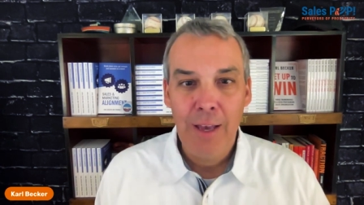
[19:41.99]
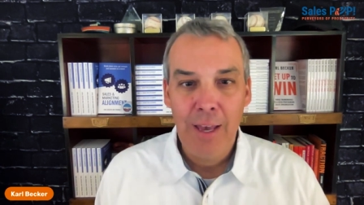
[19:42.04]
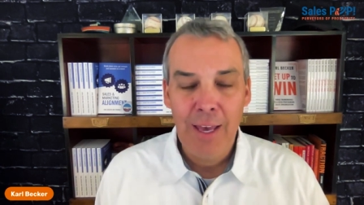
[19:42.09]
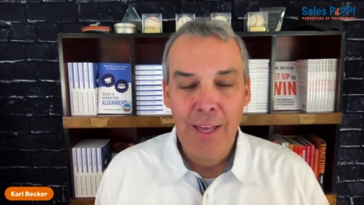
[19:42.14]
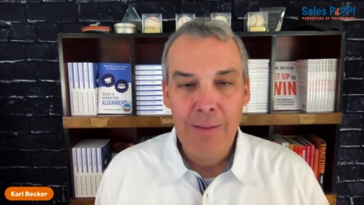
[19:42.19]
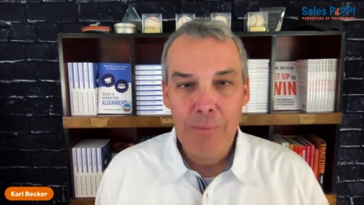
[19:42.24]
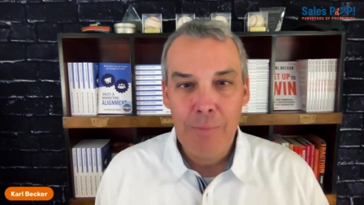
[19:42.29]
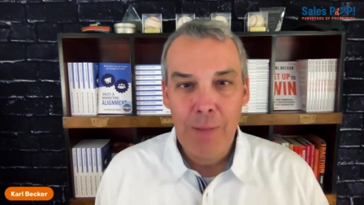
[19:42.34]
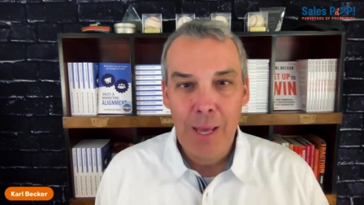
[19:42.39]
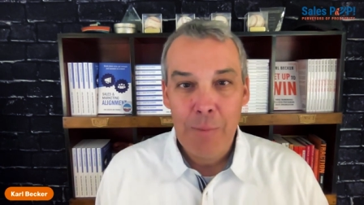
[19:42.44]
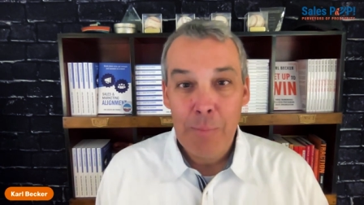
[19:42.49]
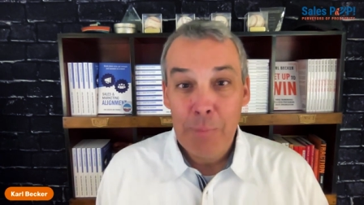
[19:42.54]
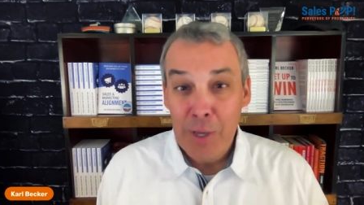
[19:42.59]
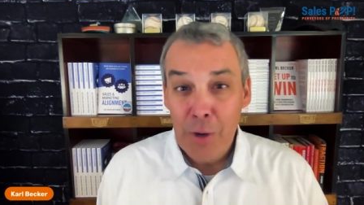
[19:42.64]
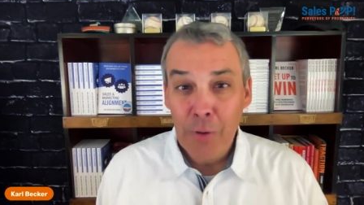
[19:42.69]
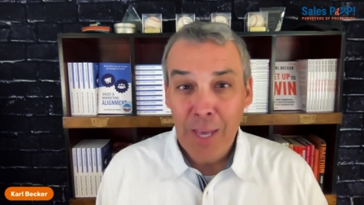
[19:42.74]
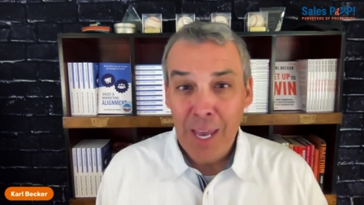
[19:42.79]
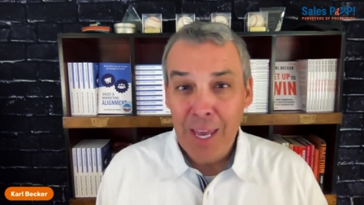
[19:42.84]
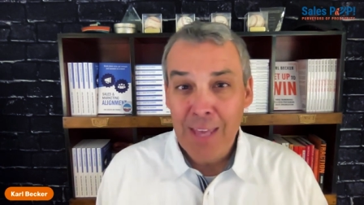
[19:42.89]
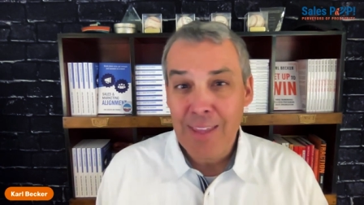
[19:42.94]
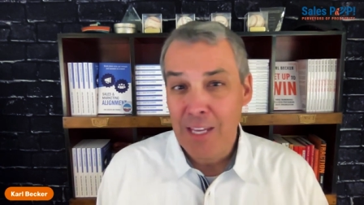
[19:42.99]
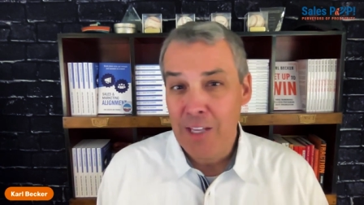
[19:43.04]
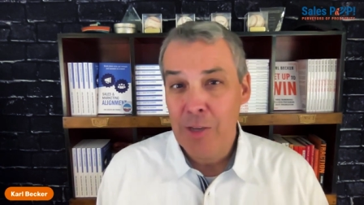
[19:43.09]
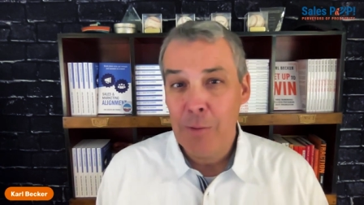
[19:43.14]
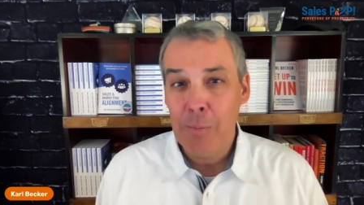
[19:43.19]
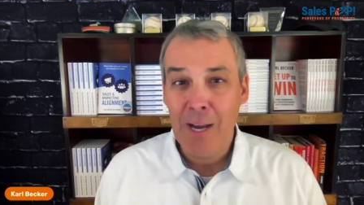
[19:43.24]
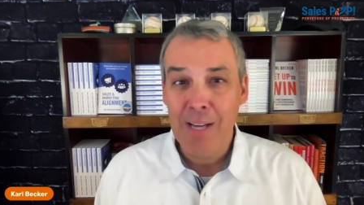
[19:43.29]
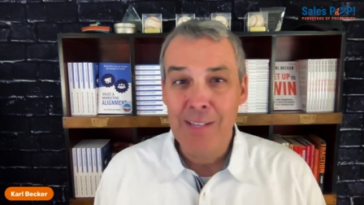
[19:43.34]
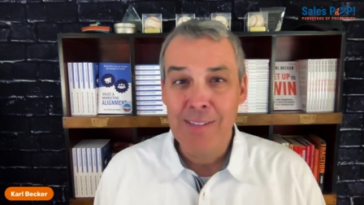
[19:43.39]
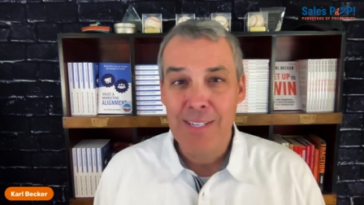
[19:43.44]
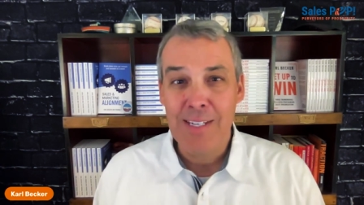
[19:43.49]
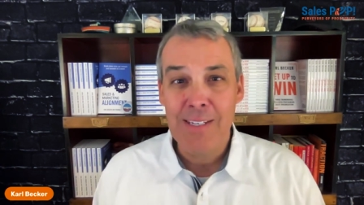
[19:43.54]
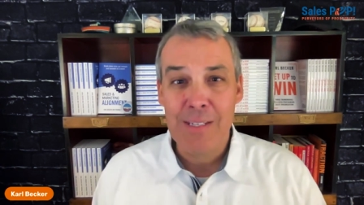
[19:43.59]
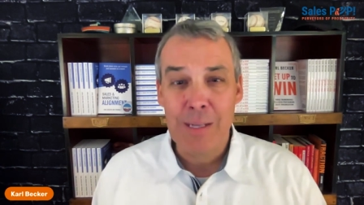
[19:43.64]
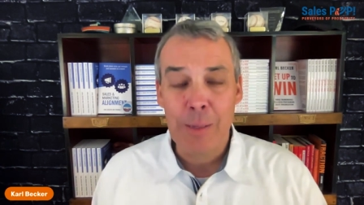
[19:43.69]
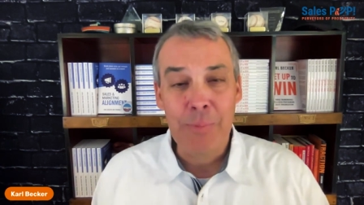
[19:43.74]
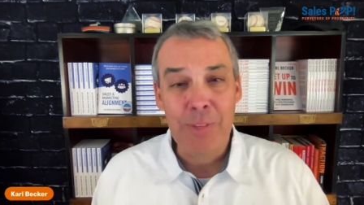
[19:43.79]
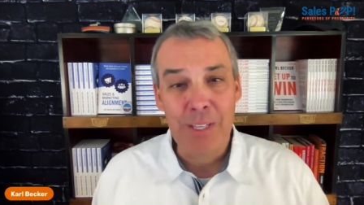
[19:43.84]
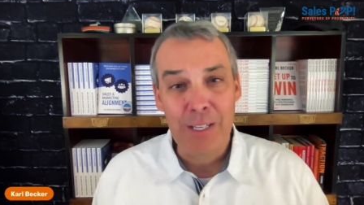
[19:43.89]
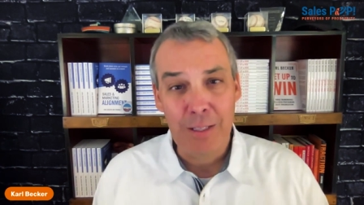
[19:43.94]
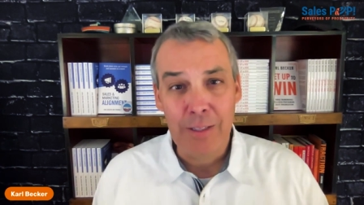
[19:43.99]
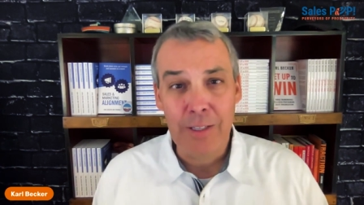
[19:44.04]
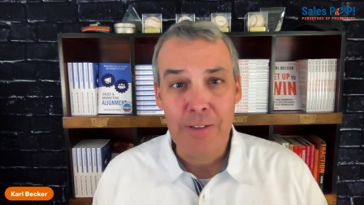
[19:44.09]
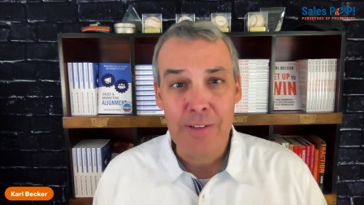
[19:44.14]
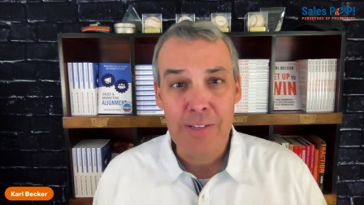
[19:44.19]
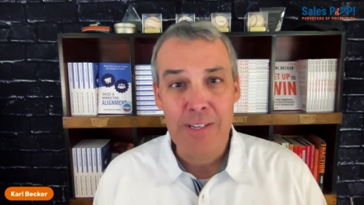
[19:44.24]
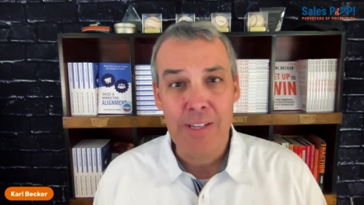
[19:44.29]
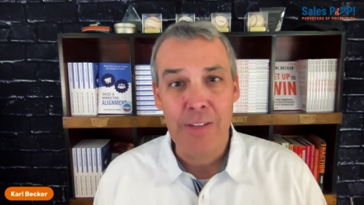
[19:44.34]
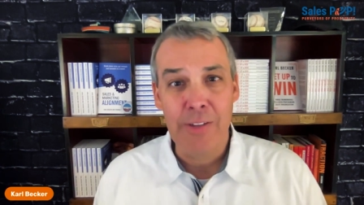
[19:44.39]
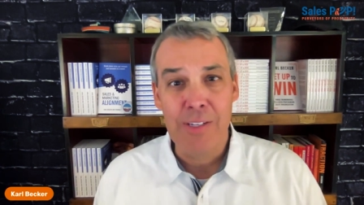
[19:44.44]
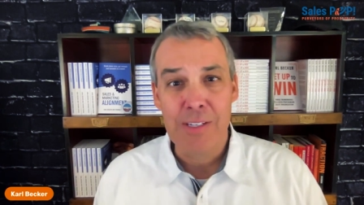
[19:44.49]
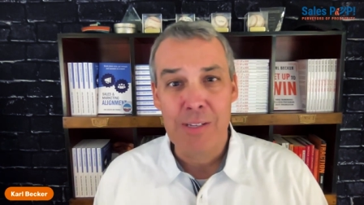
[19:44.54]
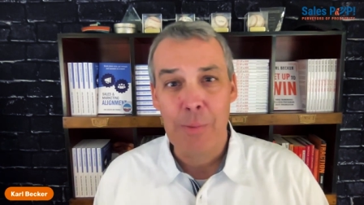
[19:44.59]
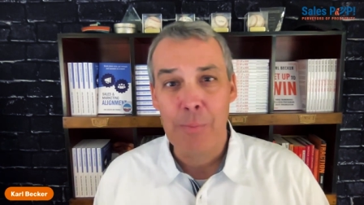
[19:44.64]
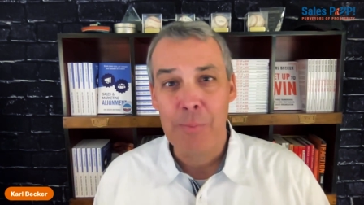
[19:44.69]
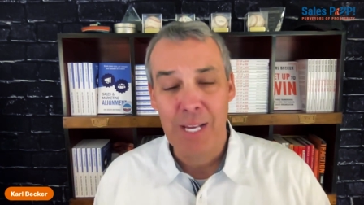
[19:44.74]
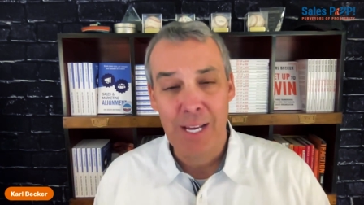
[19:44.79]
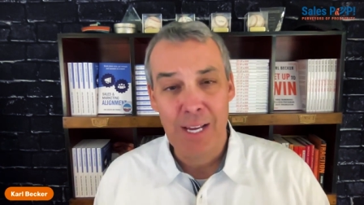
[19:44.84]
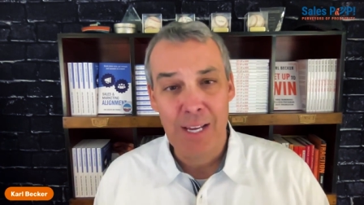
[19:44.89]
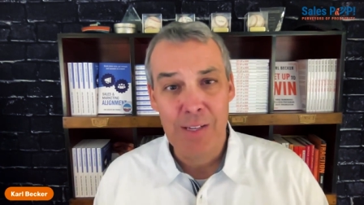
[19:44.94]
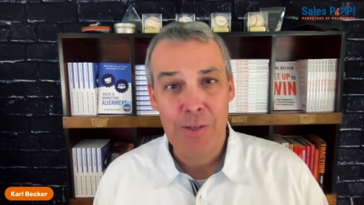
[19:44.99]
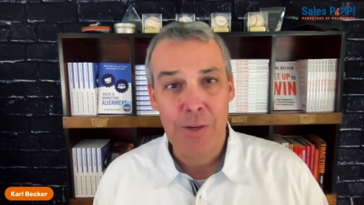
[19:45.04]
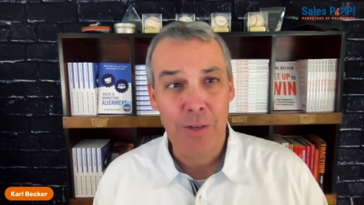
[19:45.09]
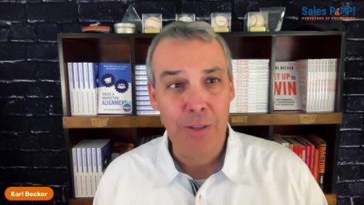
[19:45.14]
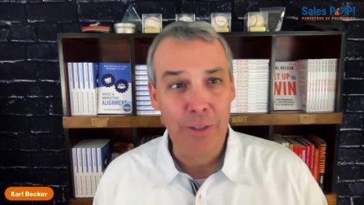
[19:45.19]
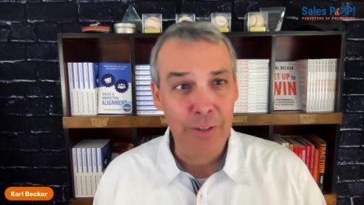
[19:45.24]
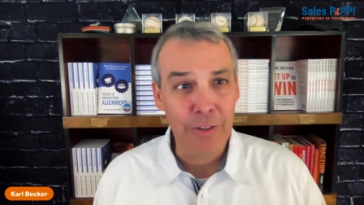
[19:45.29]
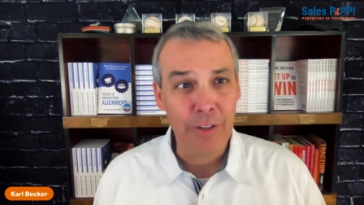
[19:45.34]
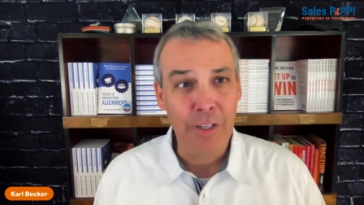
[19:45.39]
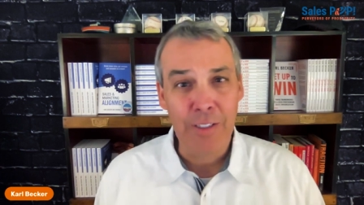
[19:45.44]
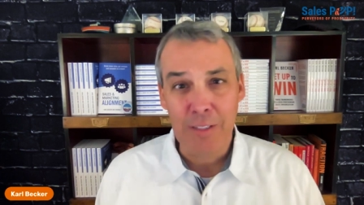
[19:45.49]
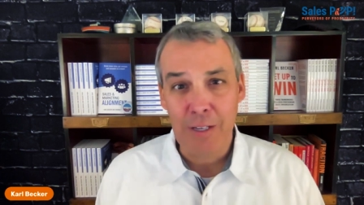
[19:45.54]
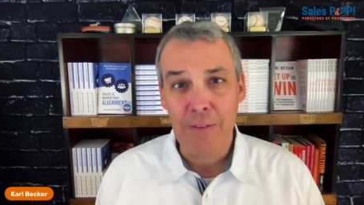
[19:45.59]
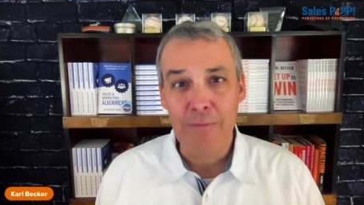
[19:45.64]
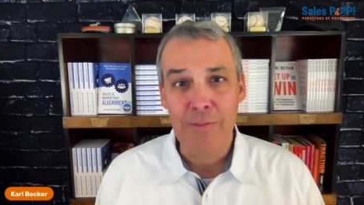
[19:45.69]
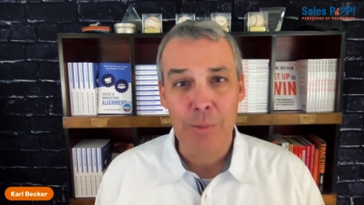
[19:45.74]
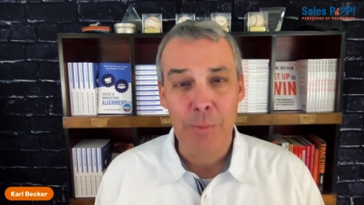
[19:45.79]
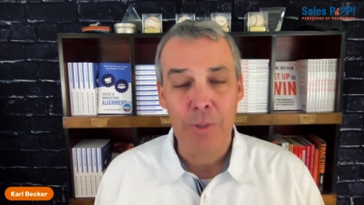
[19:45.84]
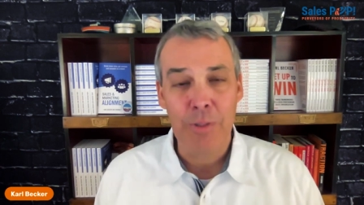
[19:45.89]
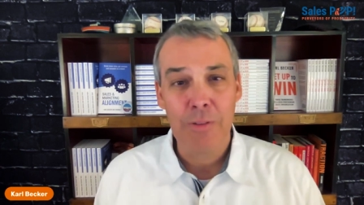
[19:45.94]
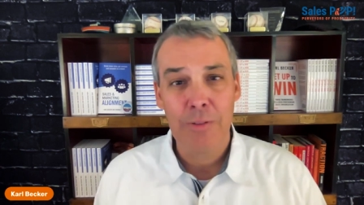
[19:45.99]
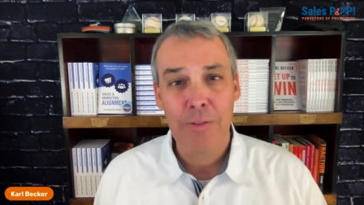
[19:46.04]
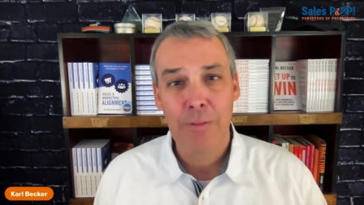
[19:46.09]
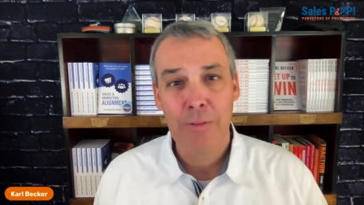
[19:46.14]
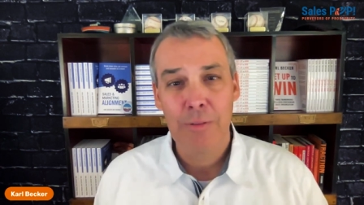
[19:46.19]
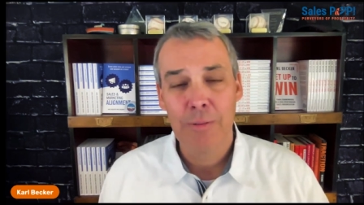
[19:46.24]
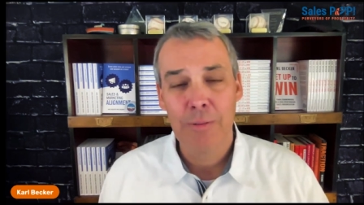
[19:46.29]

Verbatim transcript: and, and be okay that you might say something a little silly some days or a little uncomfortable.